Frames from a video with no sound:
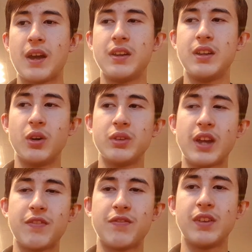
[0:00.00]

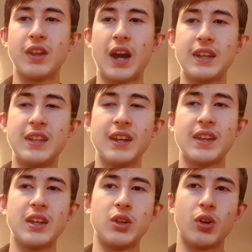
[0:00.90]
that idea
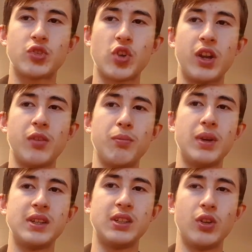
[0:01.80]
that
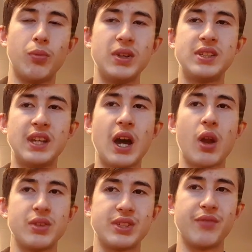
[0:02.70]
you're missing out
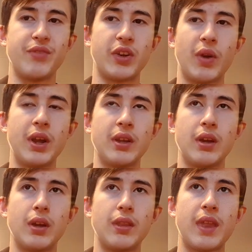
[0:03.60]
on something, right?
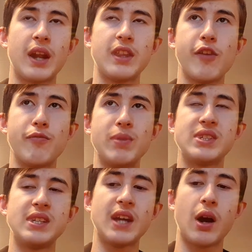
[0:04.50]
That idea of
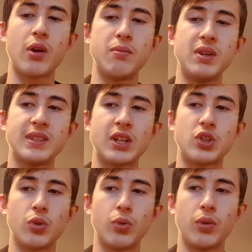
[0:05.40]
missing out, it means that
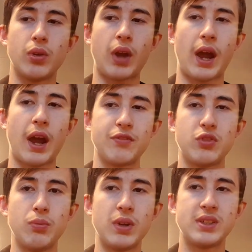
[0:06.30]
you have
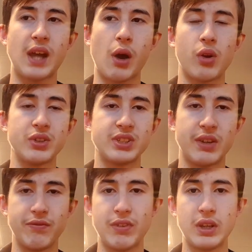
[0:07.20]
to miss out on
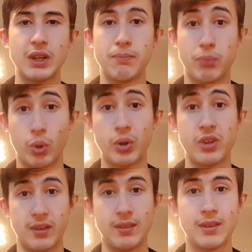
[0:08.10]
something
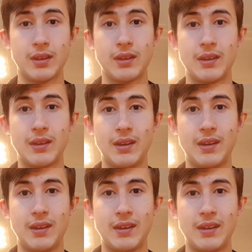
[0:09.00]
important.
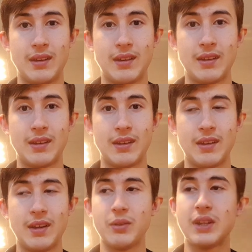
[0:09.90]

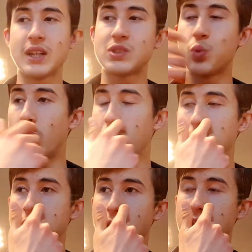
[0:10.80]
And that's where,
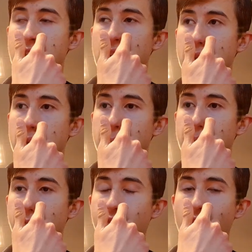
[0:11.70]
like, the
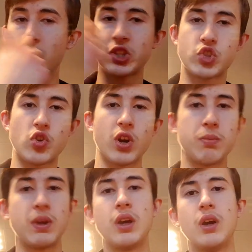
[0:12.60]
thought struck
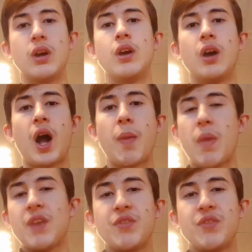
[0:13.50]
me. I'm not